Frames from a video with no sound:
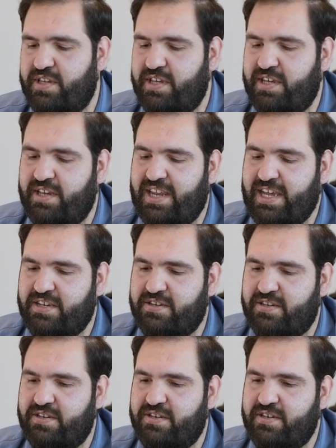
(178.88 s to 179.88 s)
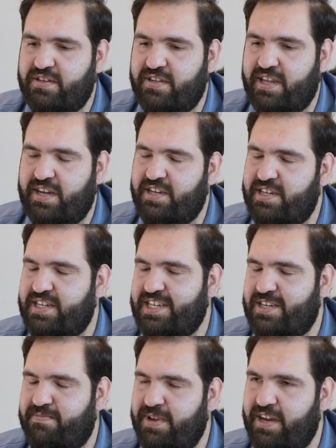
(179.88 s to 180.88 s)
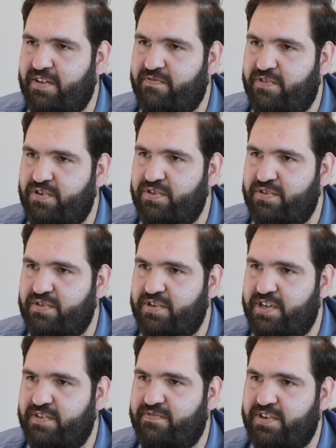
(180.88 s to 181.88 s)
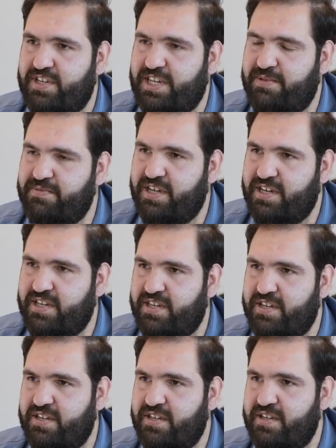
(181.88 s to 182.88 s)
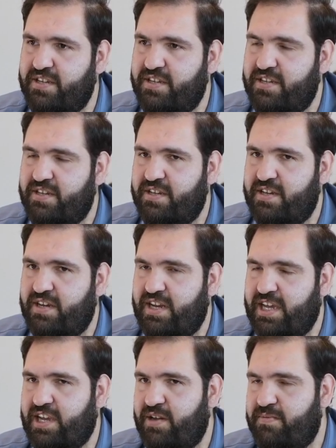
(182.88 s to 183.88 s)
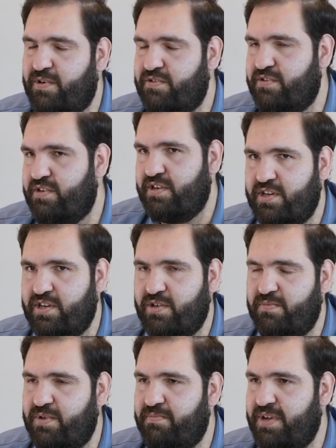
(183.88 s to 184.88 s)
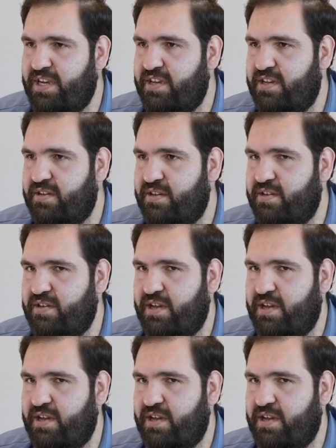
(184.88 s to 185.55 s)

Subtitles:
In lecture, they're just explaining for you different subjects, like about human,